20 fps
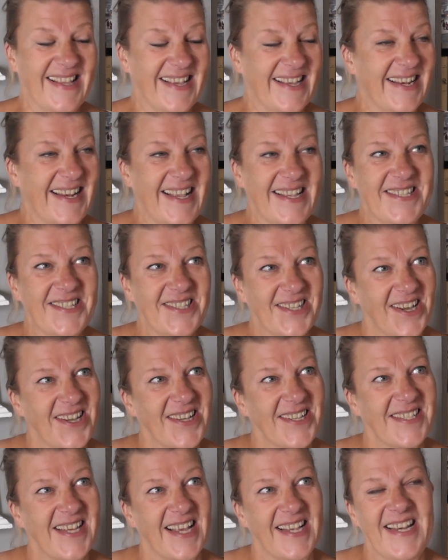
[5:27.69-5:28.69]
and
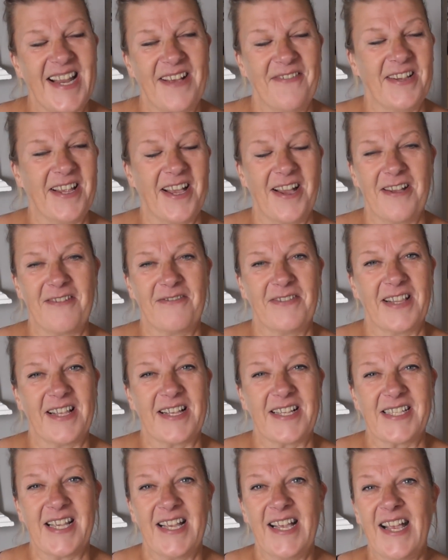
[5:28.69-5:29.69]
I never get over
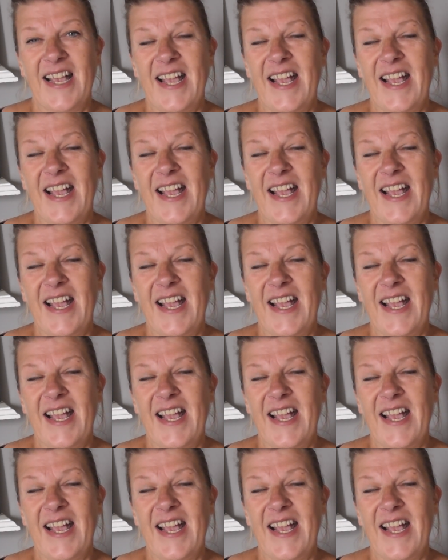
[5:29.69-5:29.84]
this,